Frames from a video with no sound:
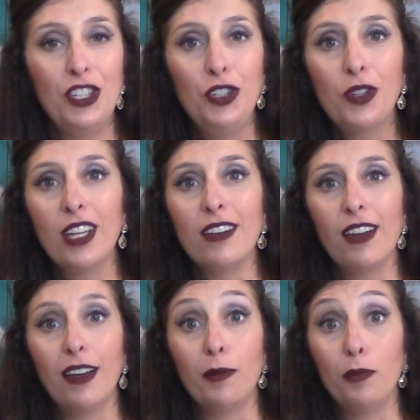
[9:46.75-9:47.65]
you can
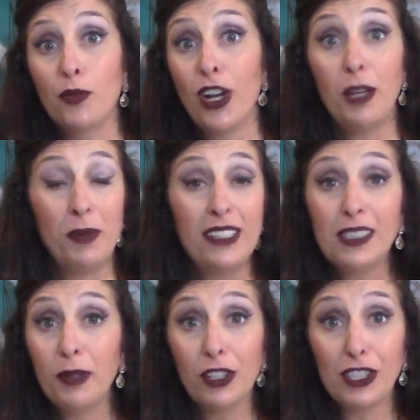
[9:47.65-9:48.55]
try to
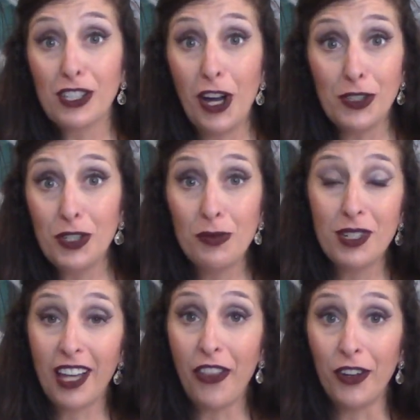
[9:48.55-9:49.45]
piecemeal his costume
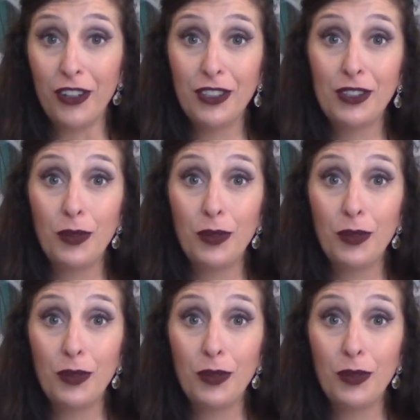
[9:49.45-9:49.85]
together.